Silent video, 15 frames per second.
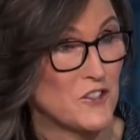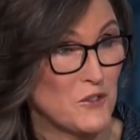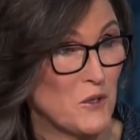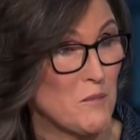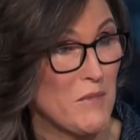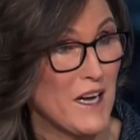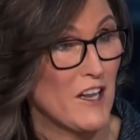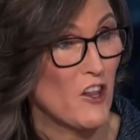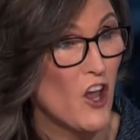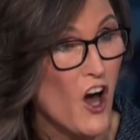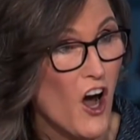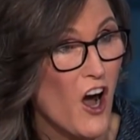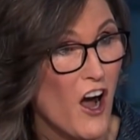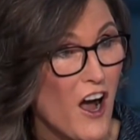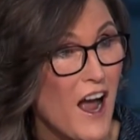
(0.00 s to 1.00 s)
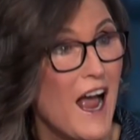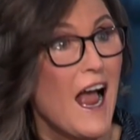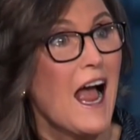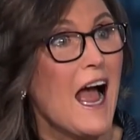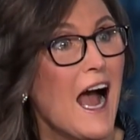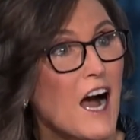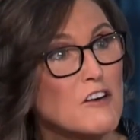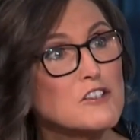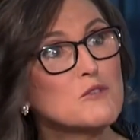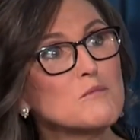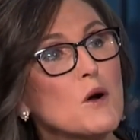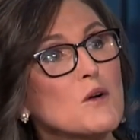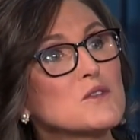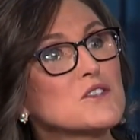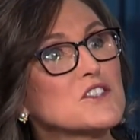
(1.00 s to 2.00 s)
to do it by law, how
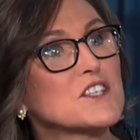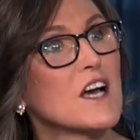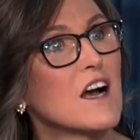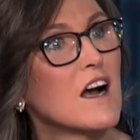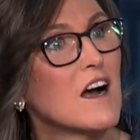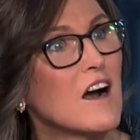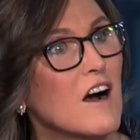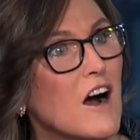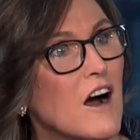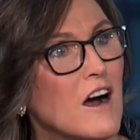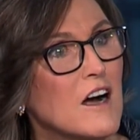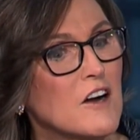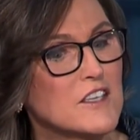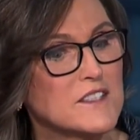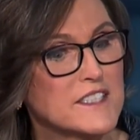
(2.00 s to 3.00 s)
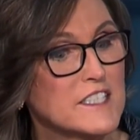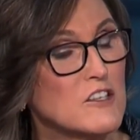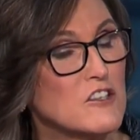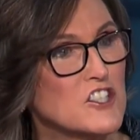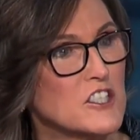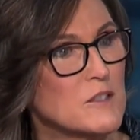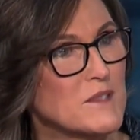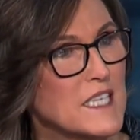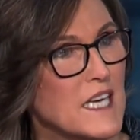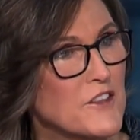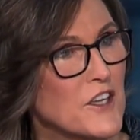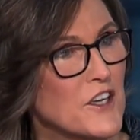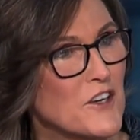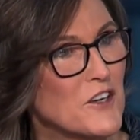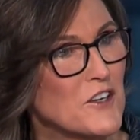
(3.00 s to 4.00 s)
do most uh, uh, dealerships
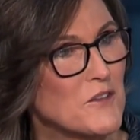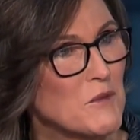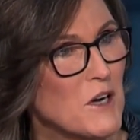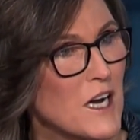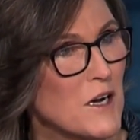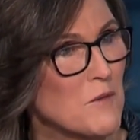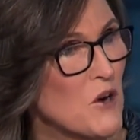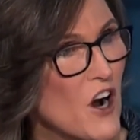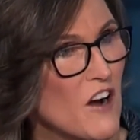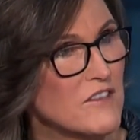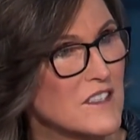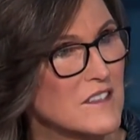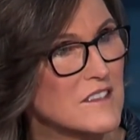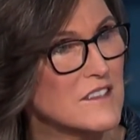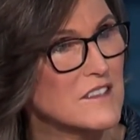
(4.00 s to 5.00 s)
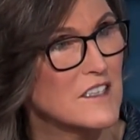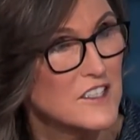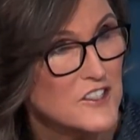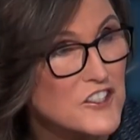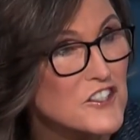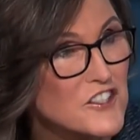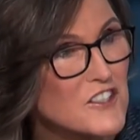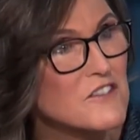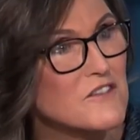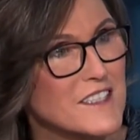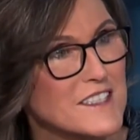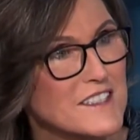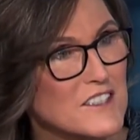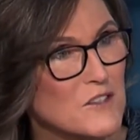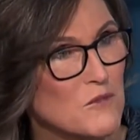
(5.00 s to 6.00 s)
get their uh, profits? It's
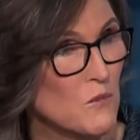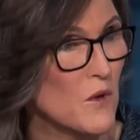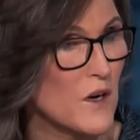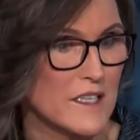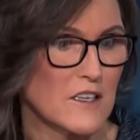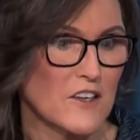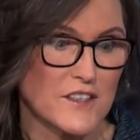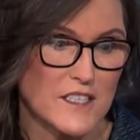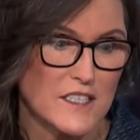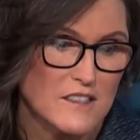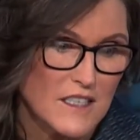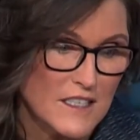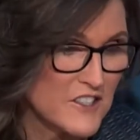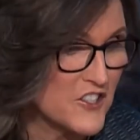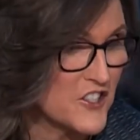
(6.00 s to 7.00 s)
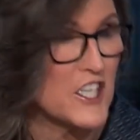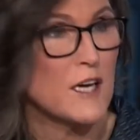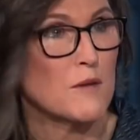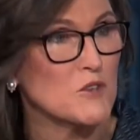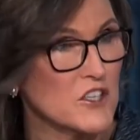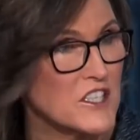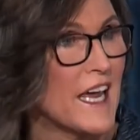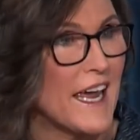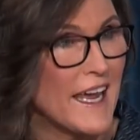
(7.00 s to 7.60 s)
service. What are these? Is GM going